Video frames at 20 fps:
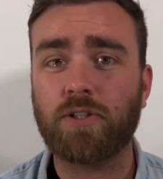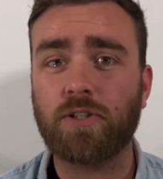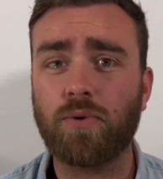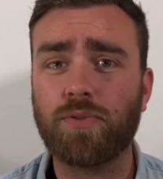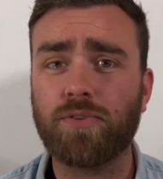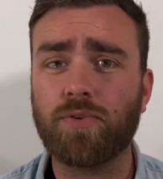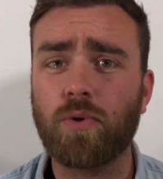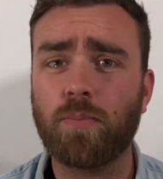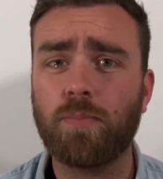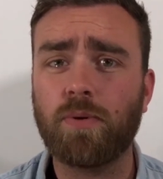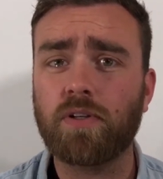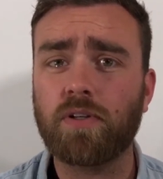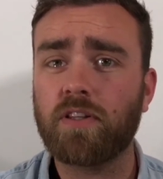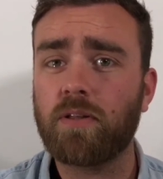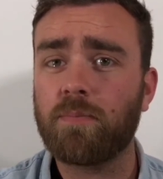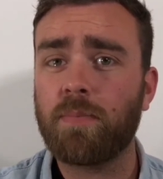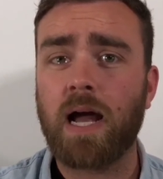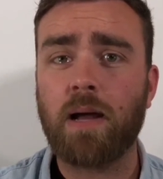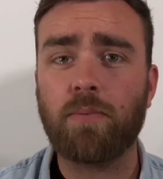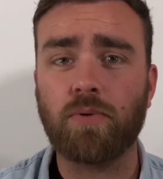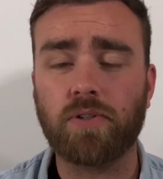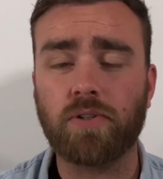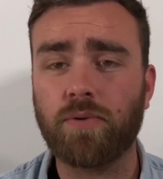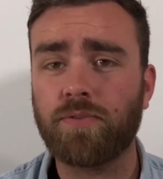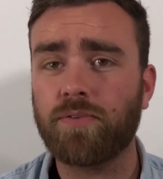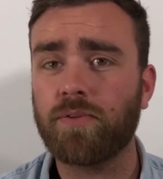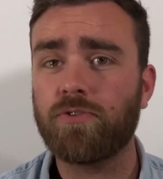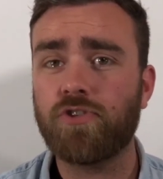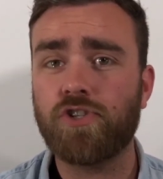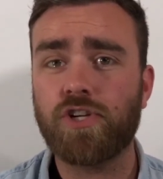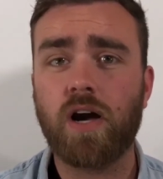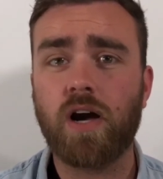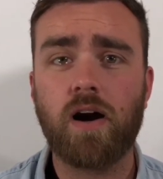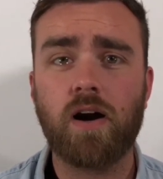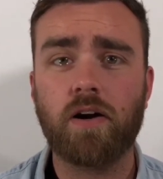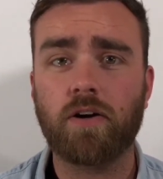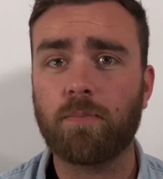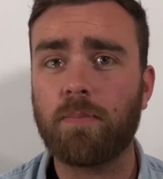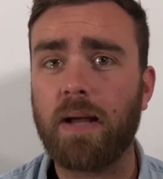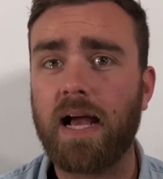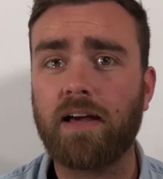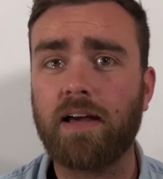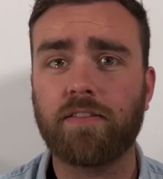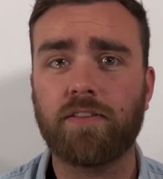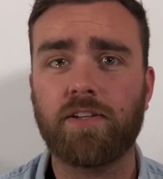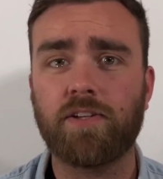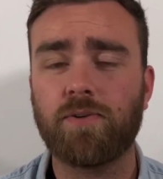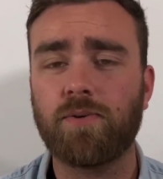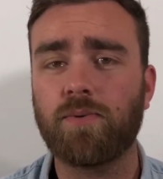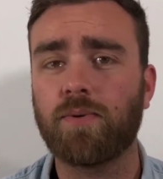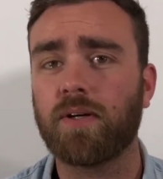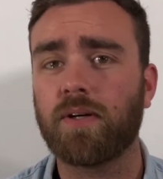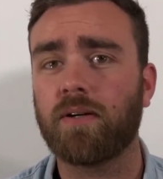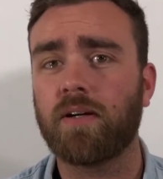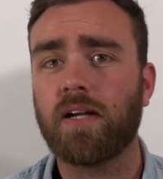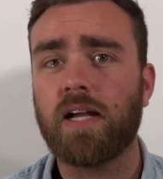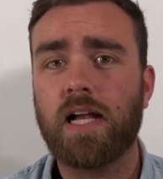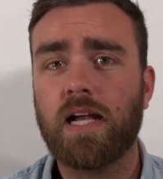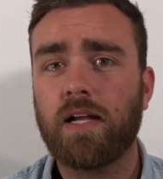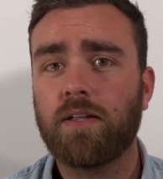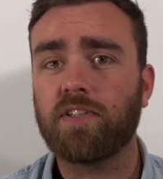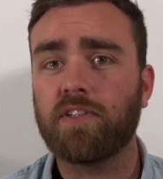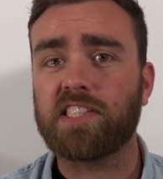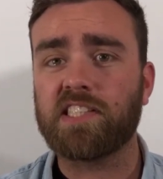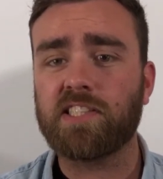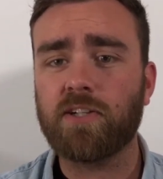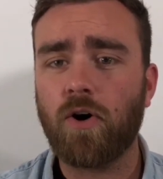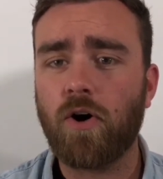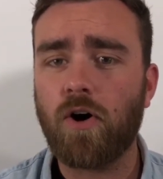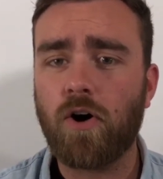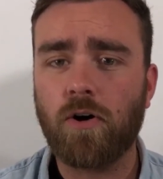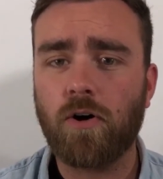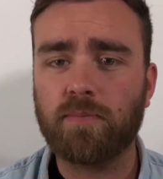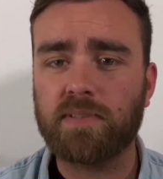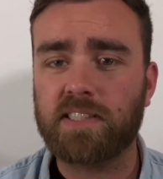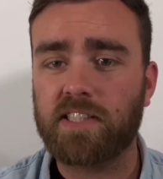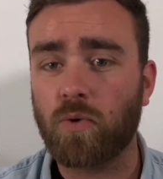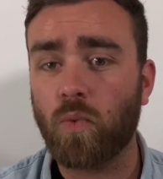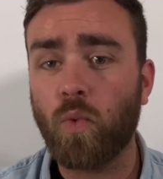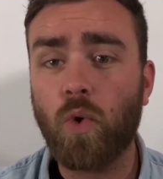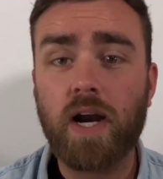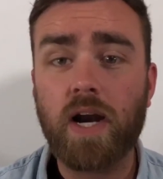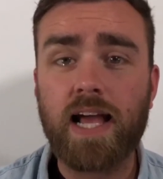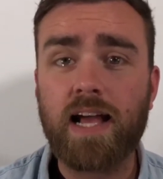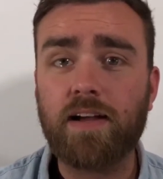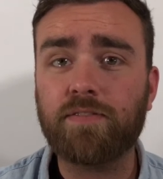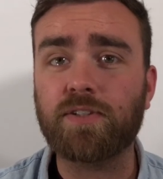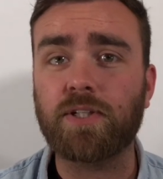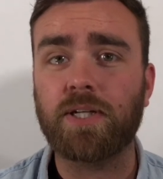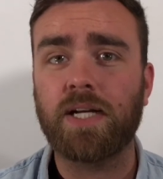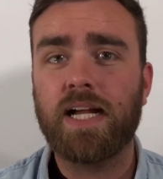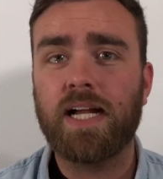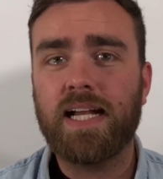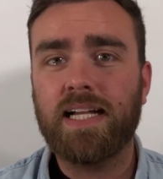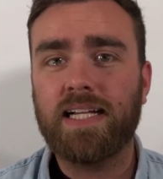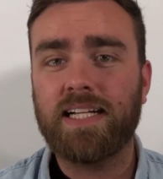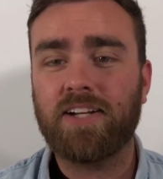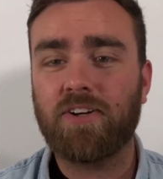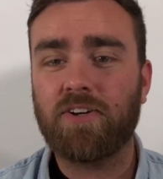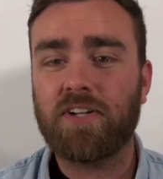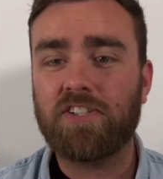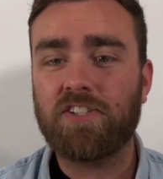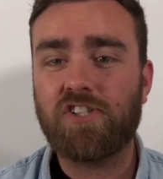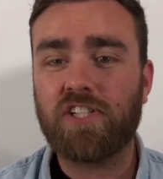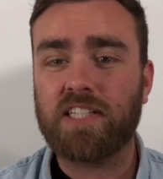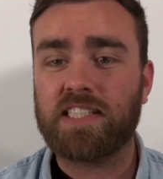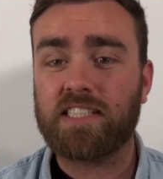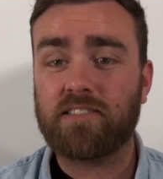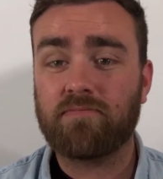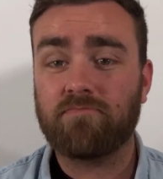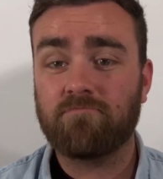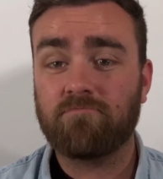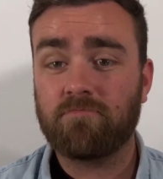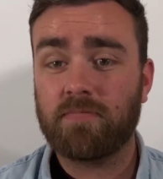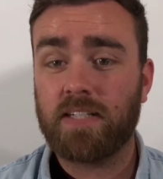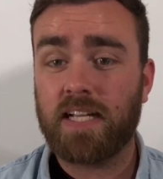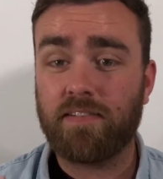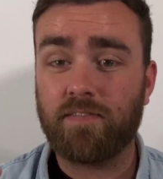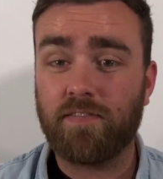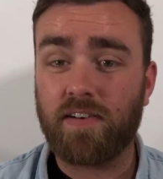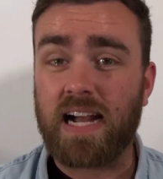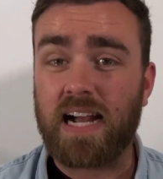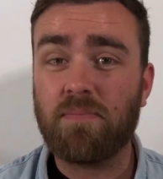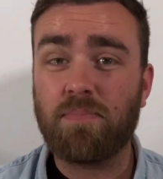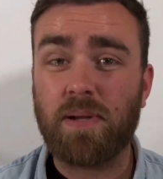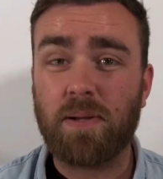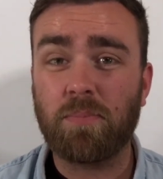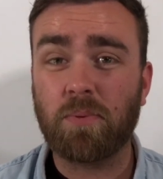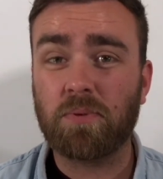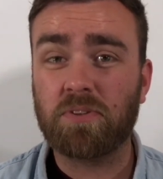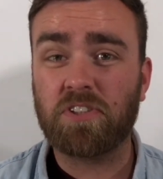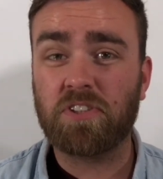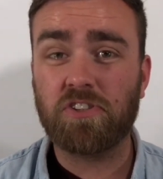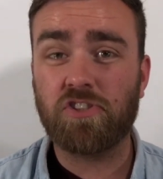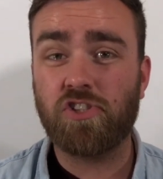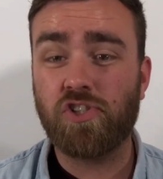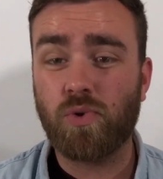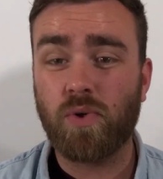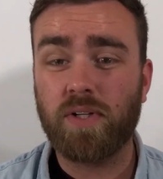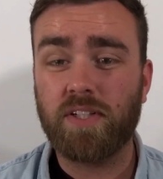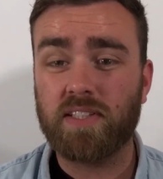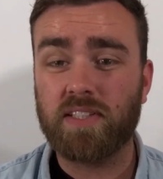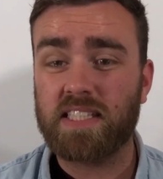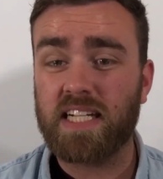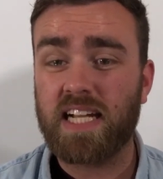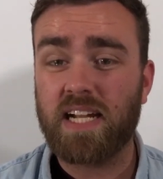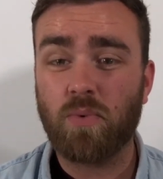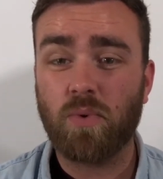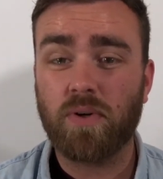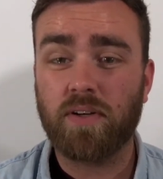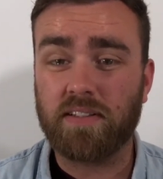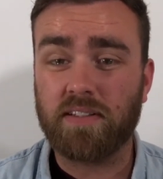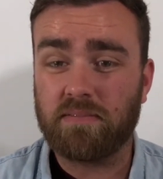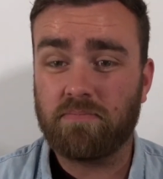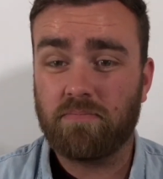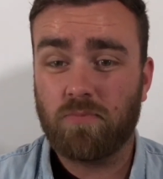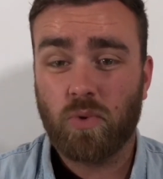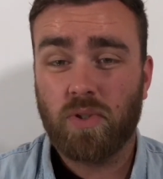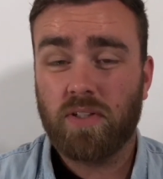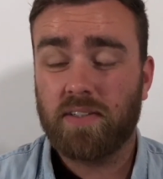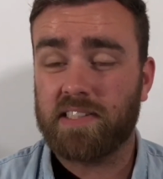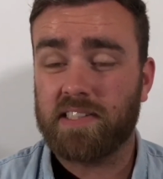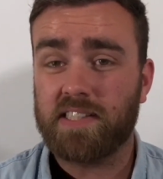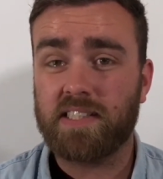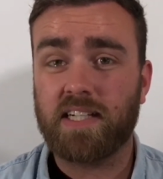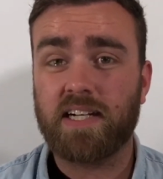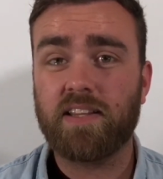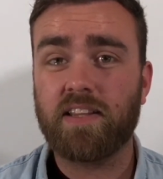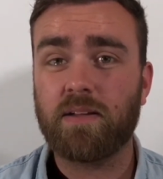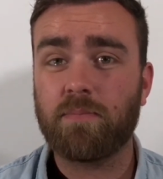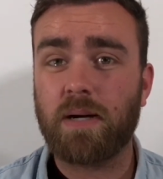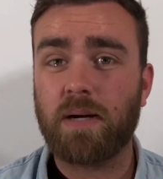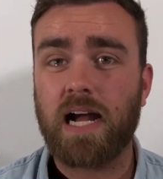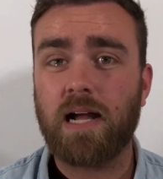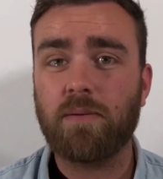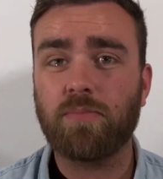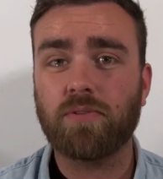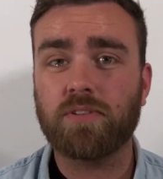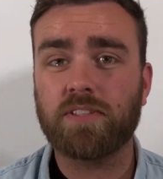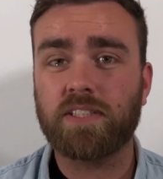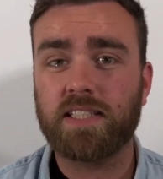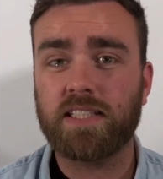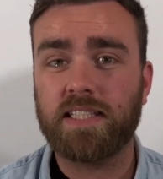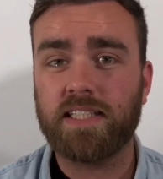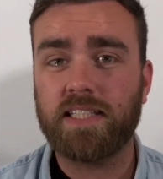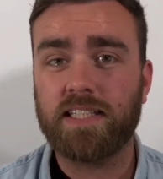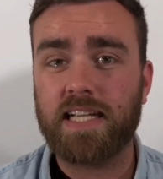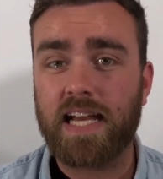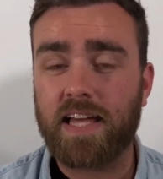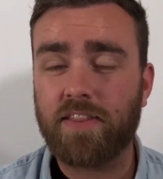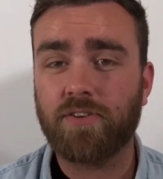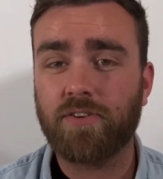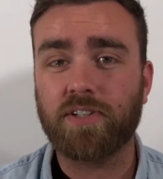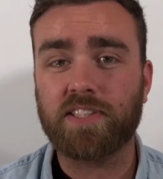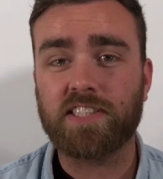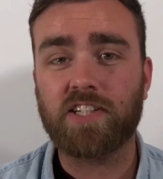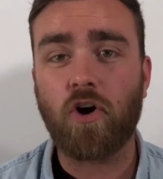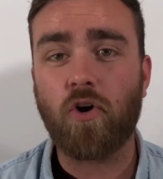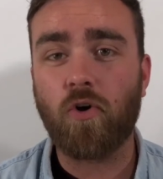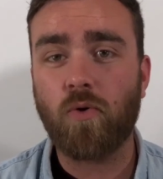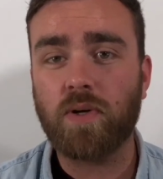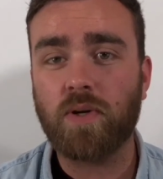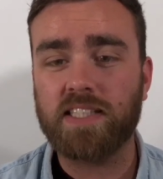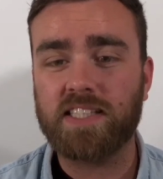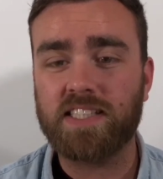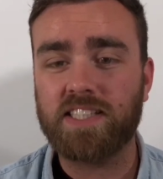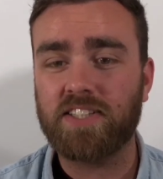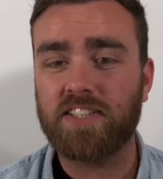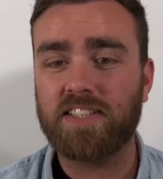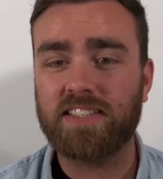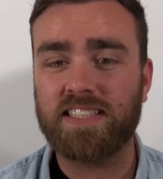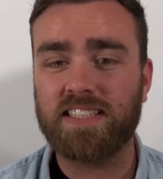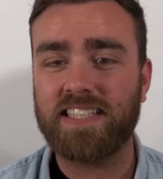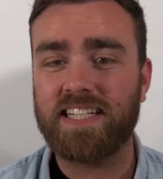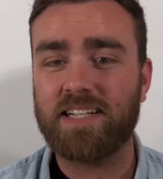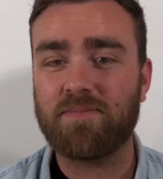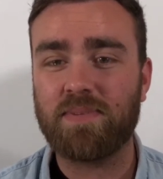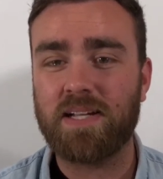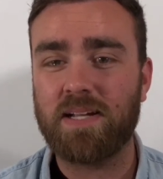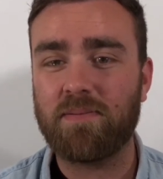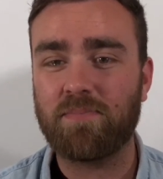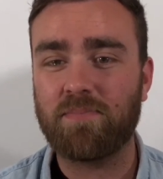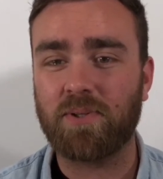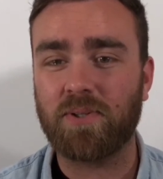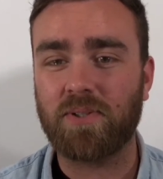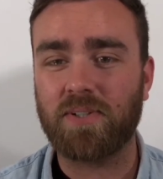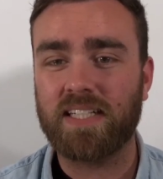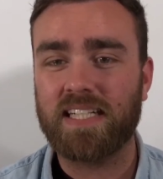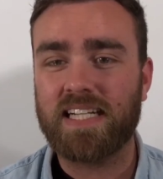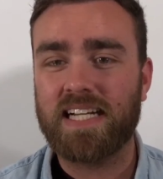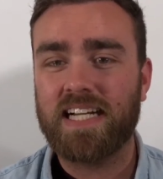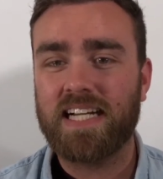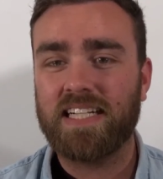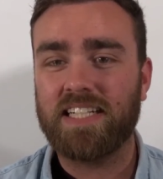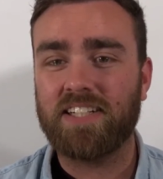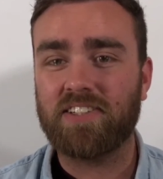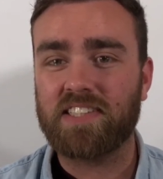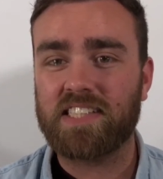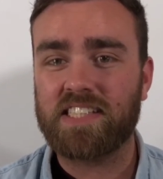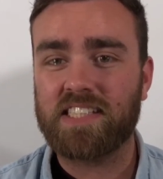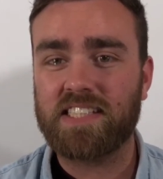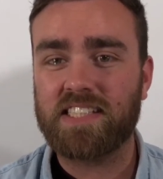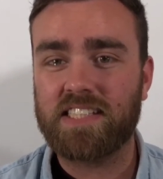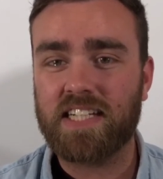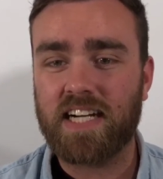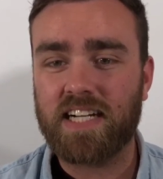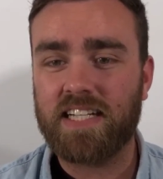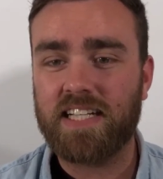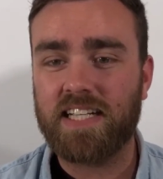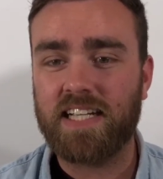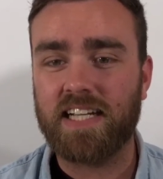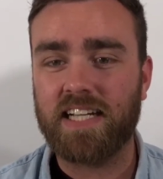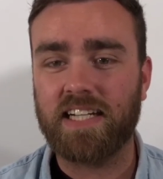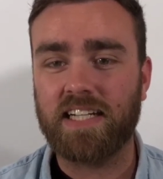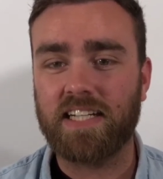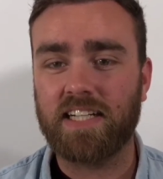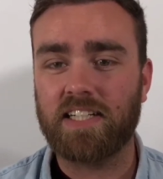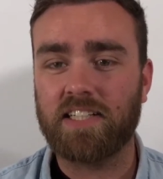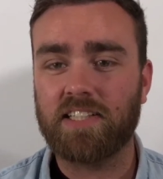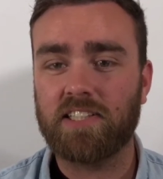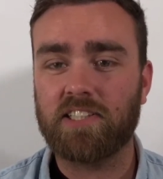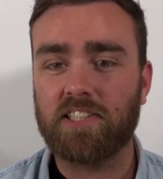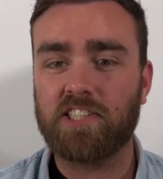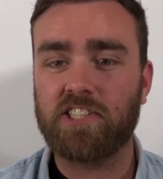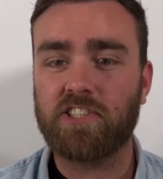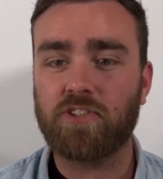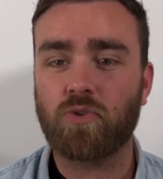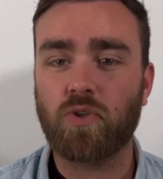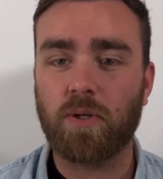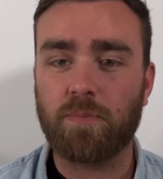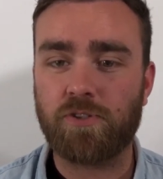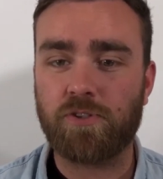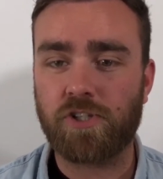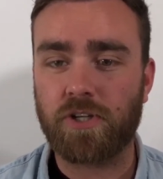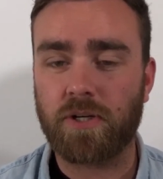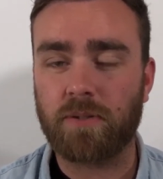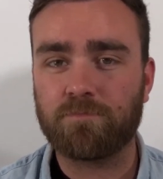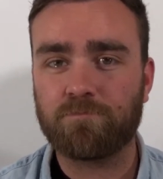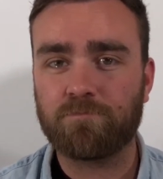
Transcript: Go through a book of the Bible. Go through John or Matthew or the Psalms or whatever, and just invite people to join you. Say, hey, we're gonna study the Bible together. It's always good to get people, studying Scripture.